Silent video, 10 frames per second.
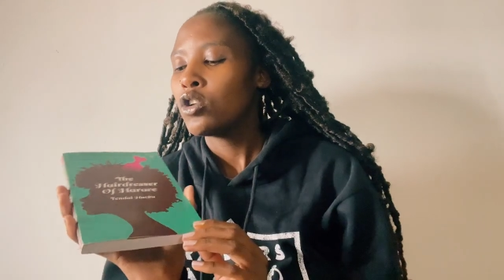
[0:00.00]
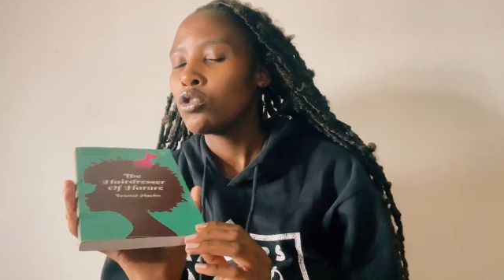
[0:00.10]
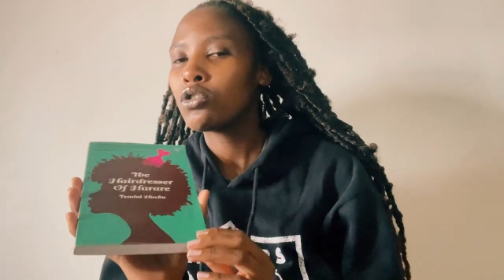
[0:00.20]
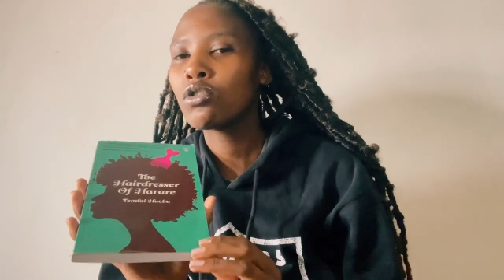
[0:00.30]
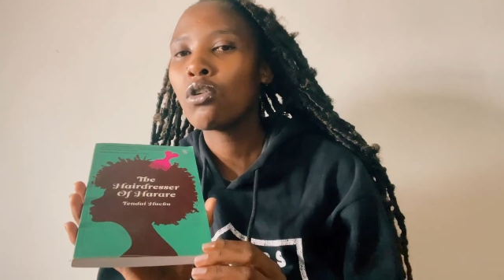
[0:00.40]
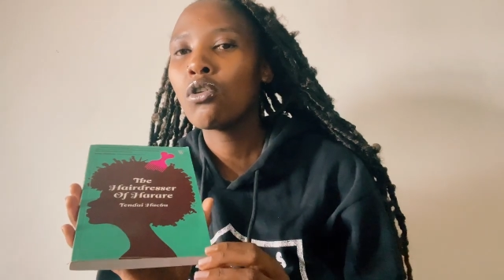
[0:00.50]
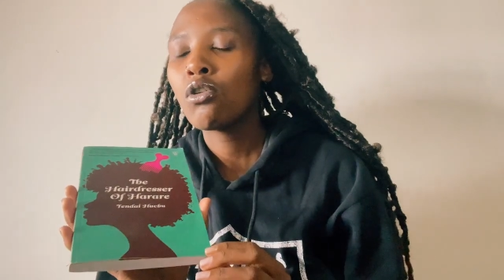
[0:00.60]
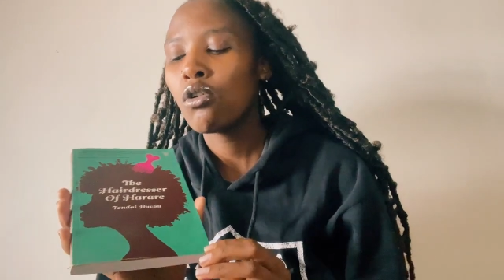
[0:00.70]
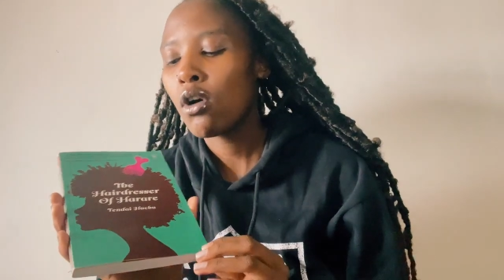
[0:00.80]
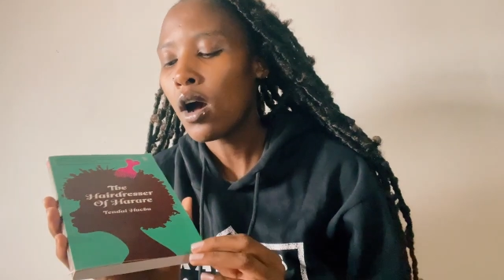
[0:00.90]

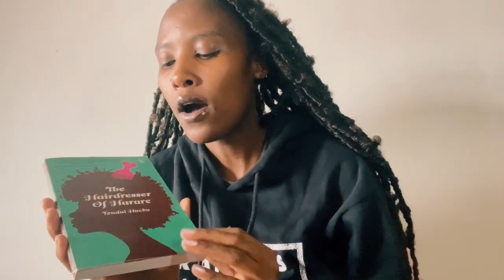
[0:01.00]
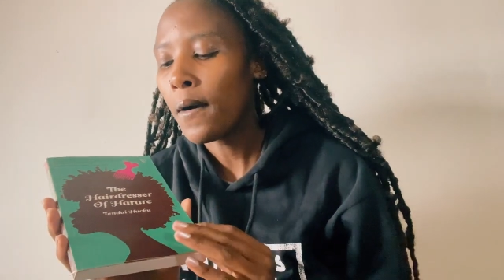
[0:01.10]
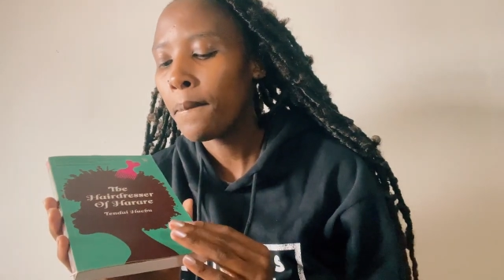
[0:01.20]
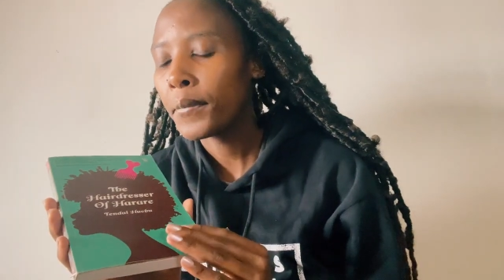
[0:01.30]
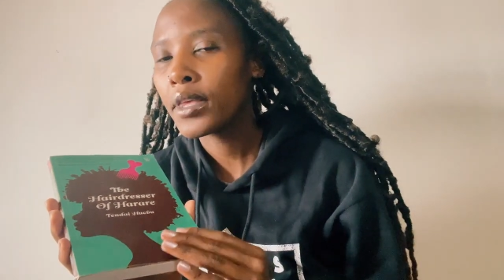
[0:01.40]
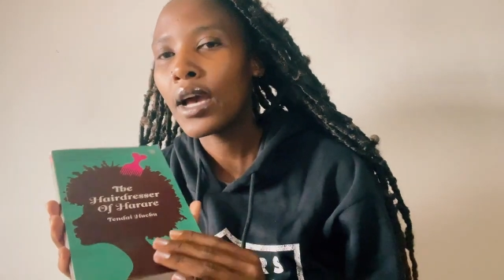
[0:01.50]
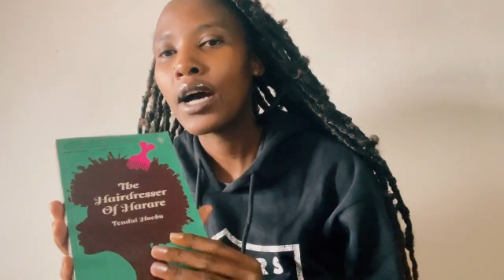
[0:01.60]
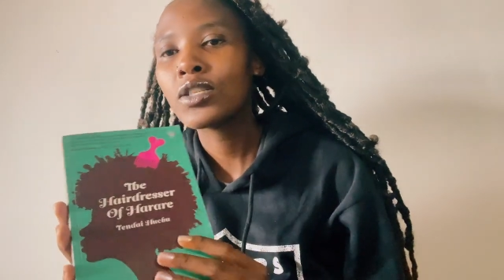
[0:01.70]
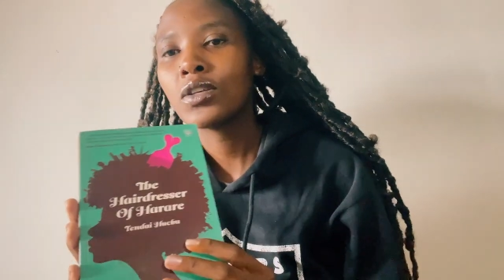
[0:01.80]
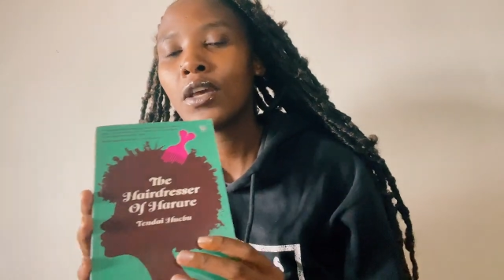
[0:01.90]
So
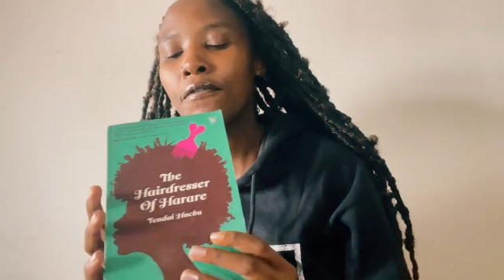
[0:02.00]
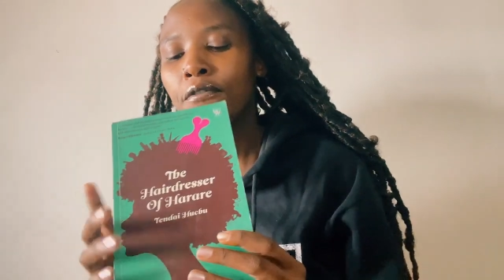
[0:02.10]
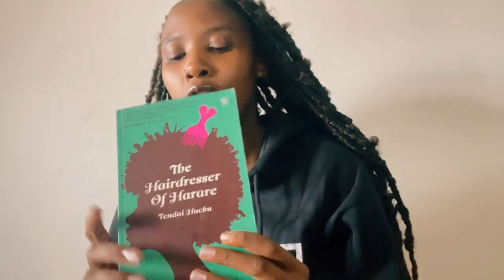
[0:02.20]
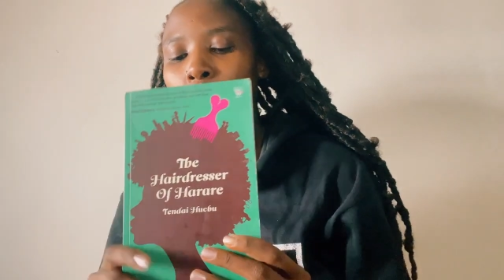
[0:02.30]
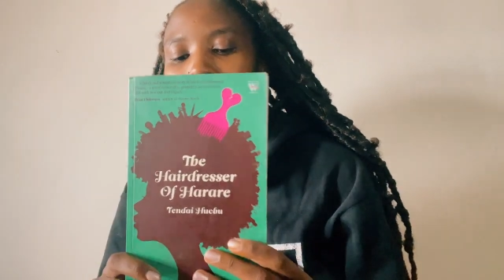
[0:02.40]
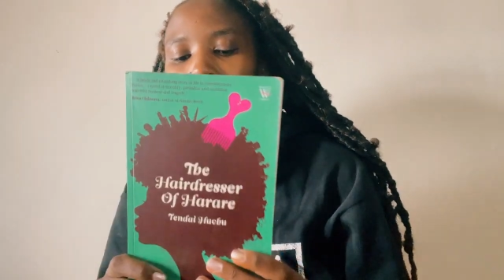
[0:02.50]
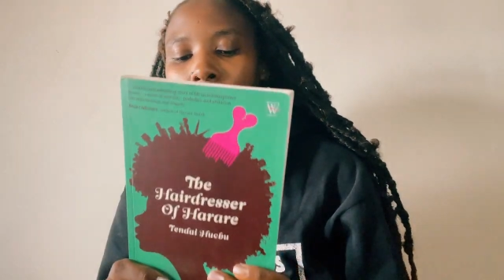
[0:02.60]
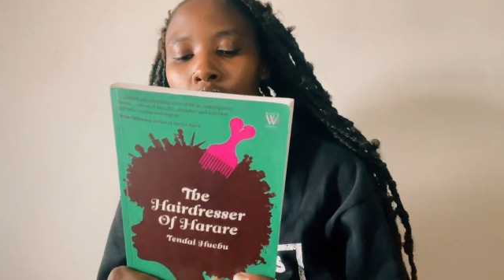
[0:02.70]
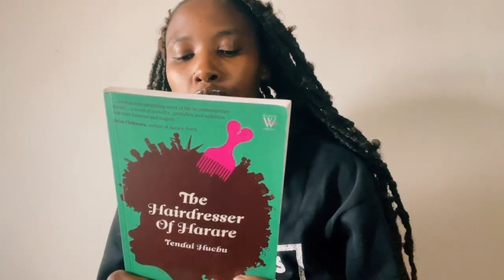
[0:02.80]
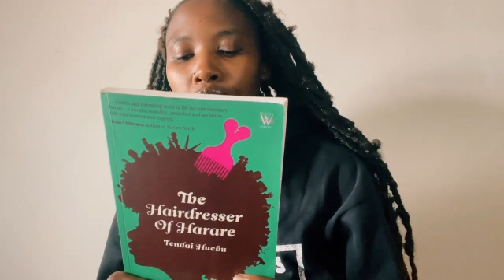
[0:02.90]
so if you're looking
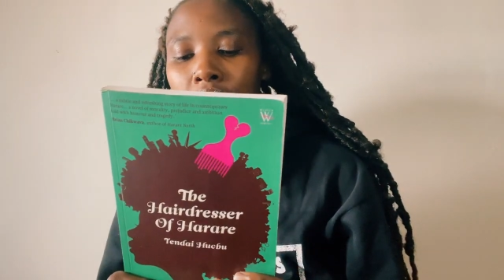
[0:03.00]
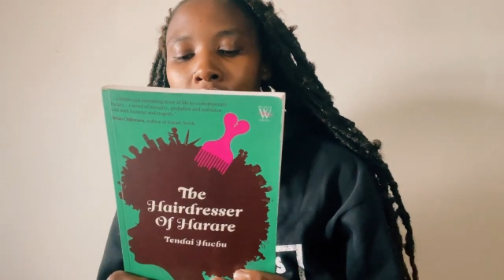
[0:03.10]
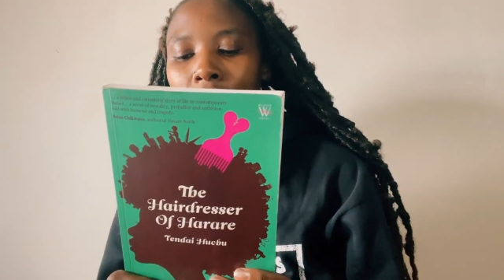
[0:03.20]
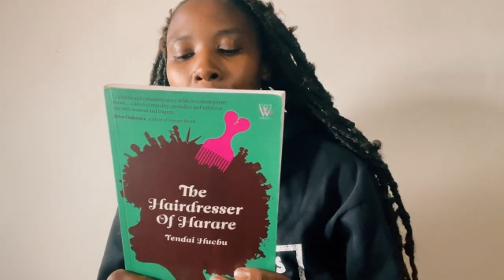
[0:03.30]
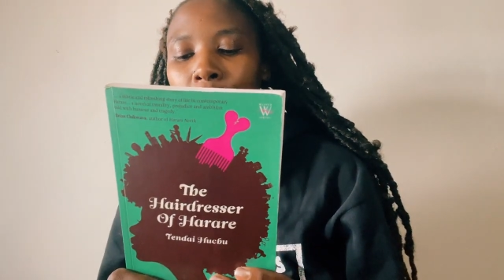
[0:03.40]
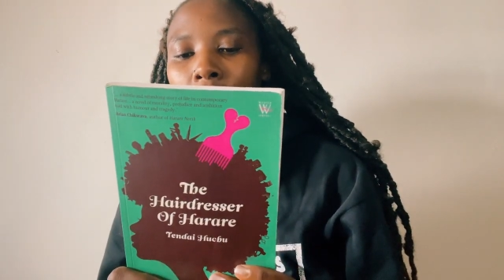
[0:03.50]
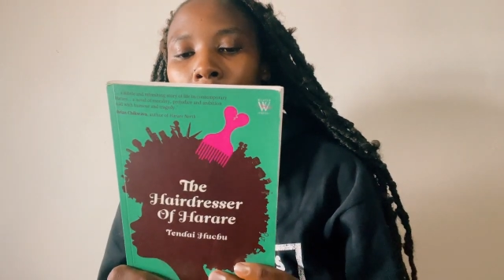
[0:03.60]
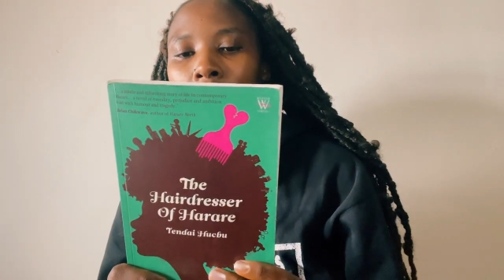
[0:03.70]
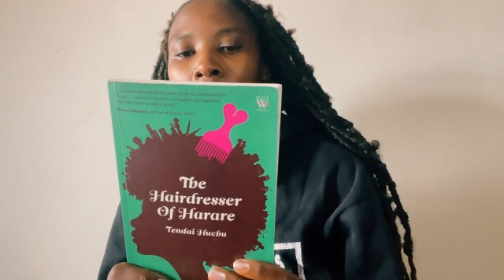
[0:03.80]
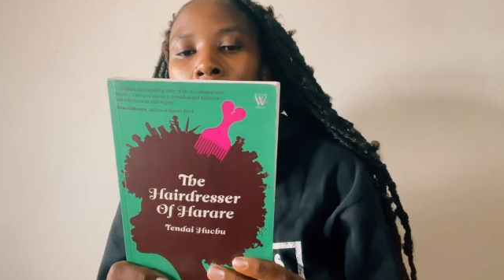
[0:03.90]
to read
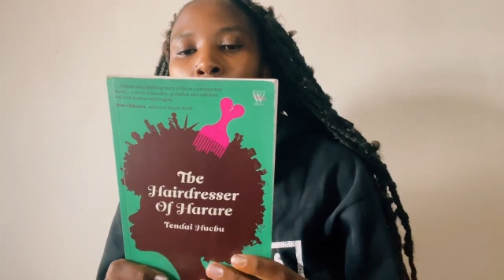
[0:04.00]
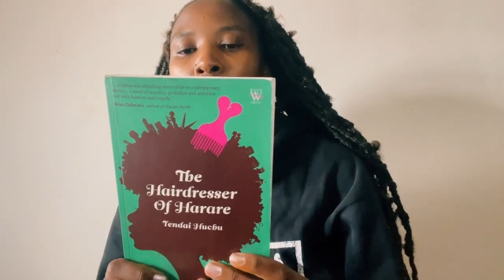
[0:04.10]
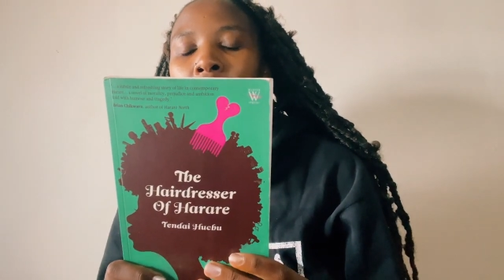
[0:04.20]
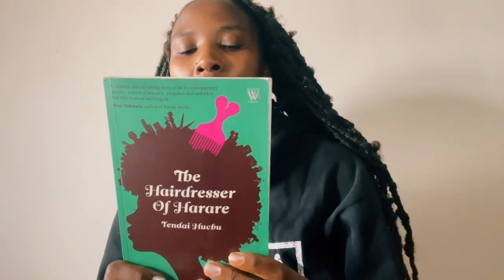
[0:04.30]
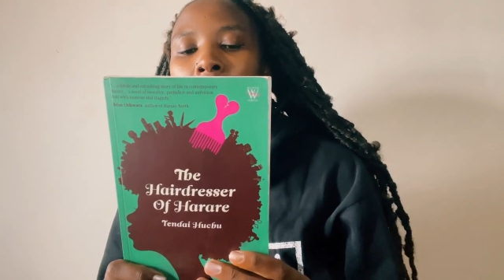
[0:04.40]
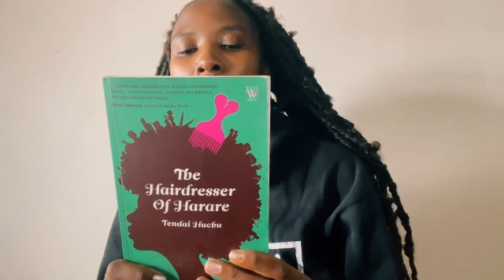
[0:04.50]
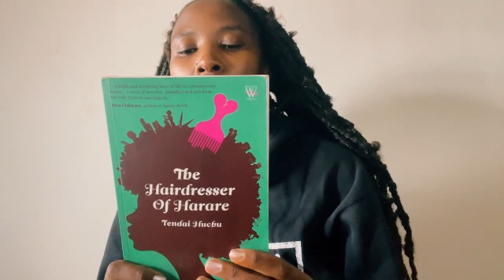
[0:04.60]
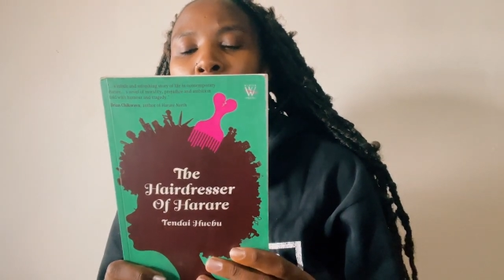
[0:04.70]
something really